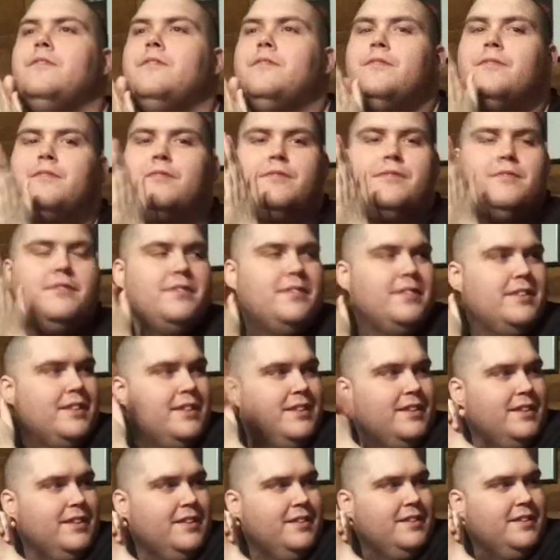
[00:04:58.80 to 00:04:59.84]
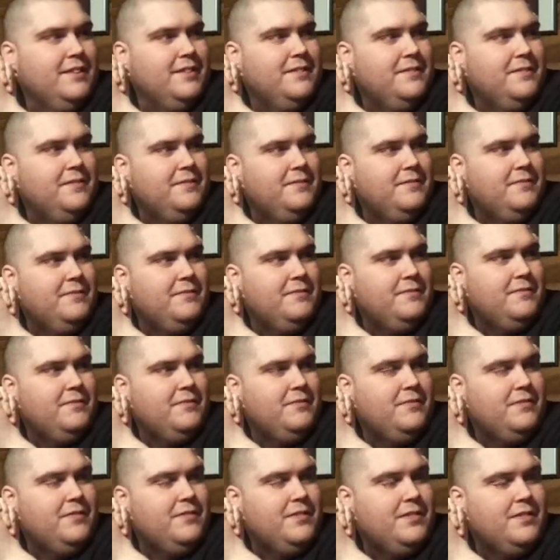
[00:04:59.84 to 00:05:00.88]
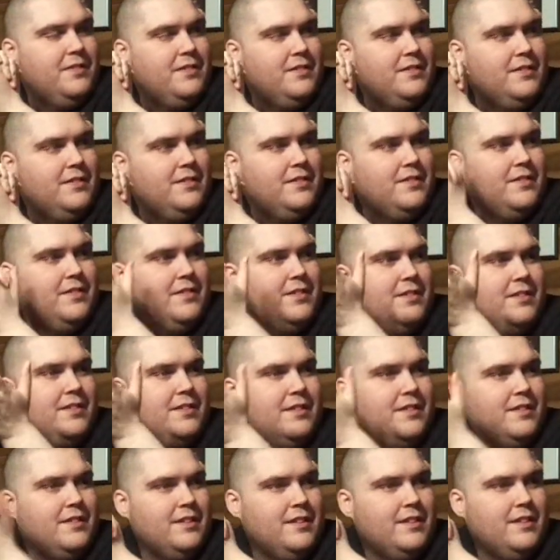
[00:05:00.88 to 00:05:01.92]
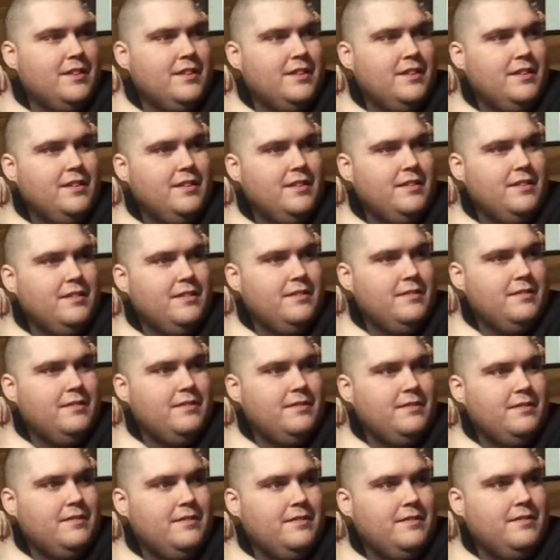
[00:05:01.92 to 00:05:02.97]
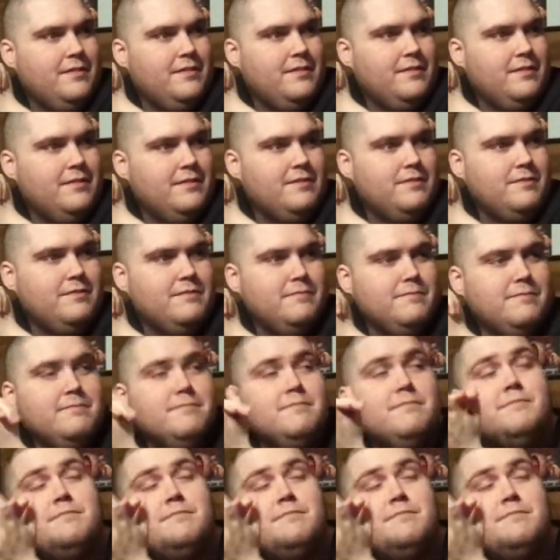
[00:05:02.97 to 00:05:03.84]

(not speaking)